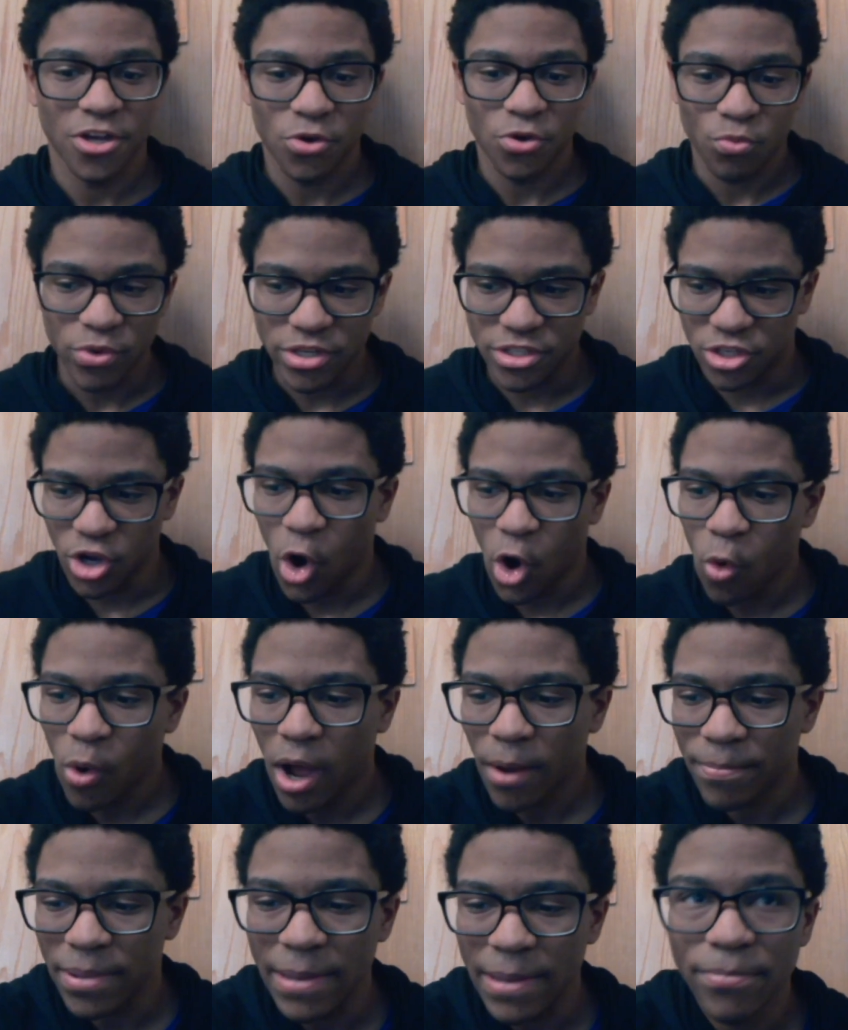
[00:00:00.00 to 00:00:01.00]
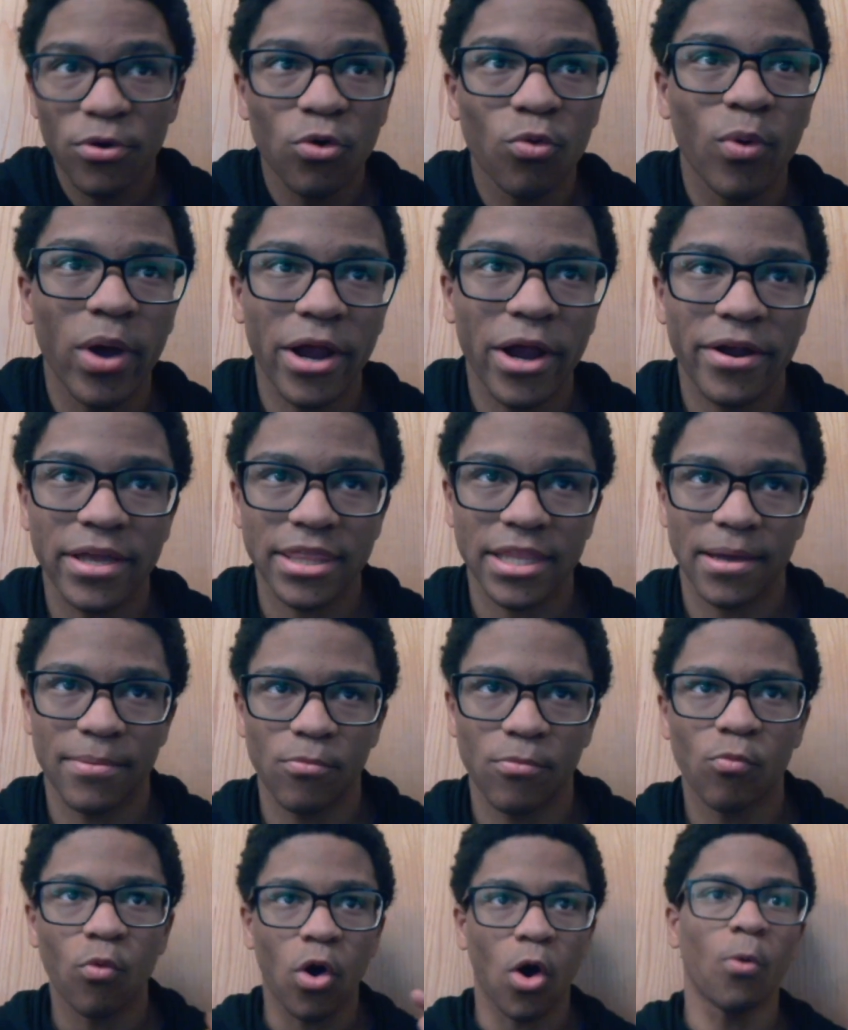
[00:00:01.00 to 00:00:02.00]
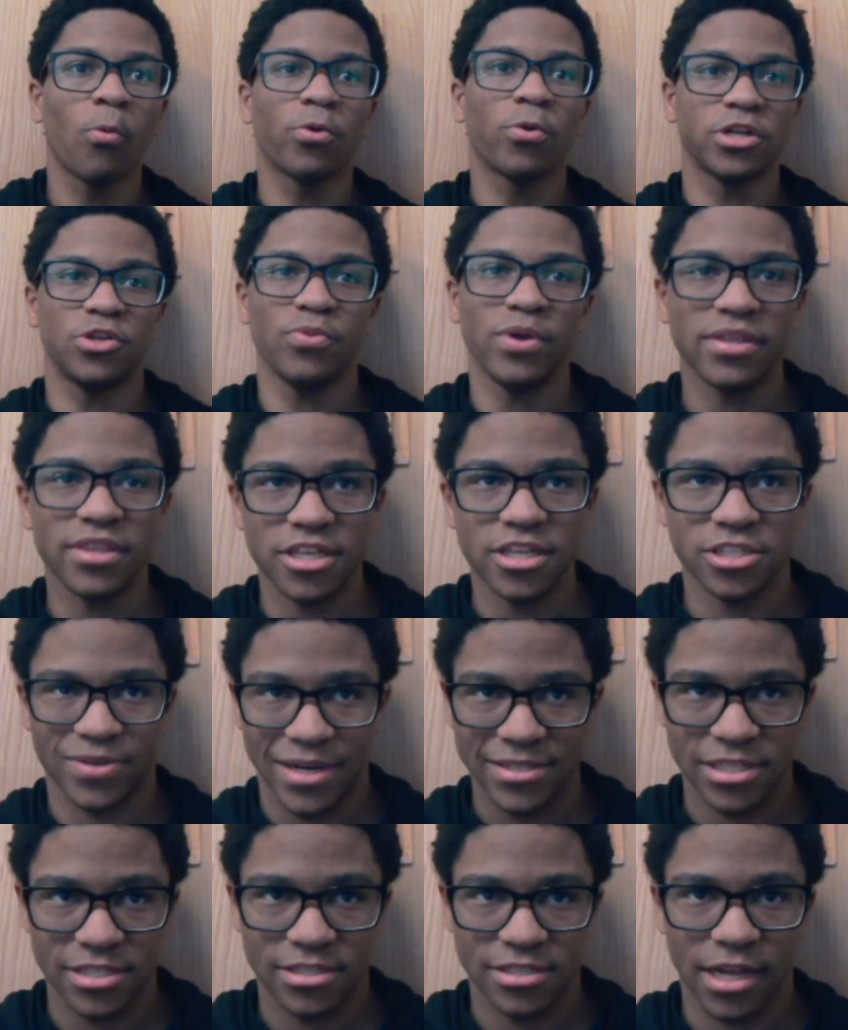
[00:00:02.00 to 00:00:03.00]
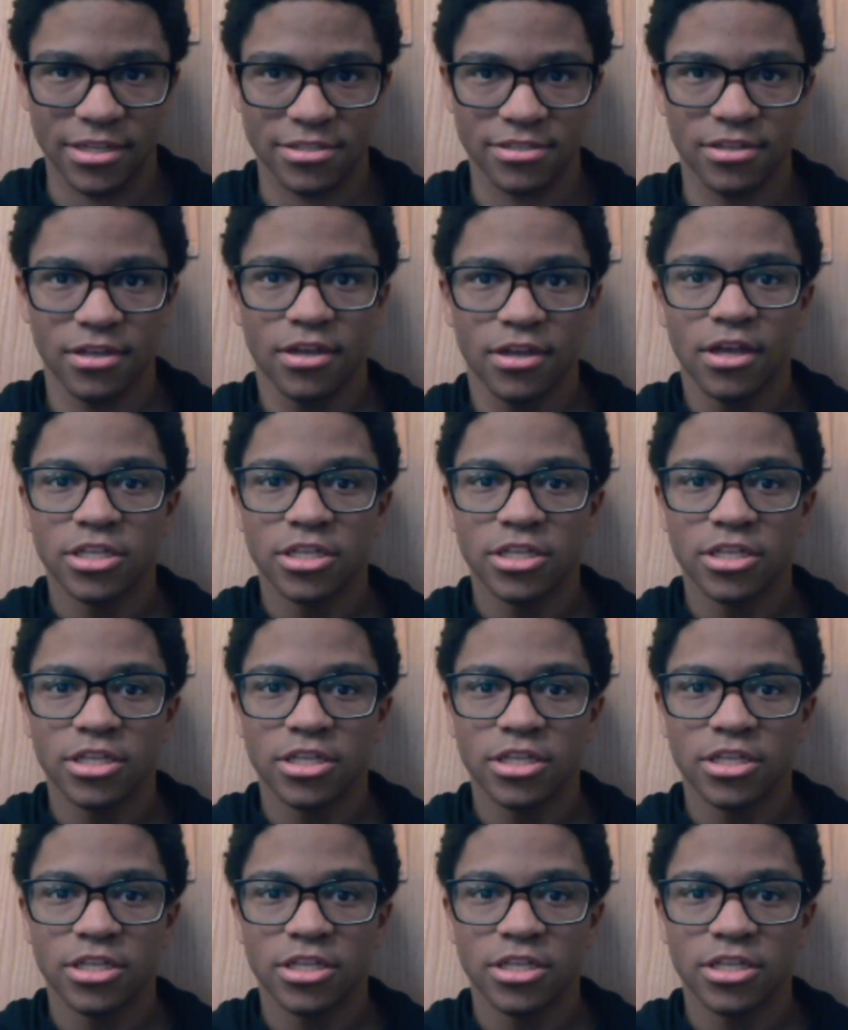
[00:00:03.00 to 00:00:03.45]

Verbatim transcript: We don't want people wearing them while we're doing these crazy stunts.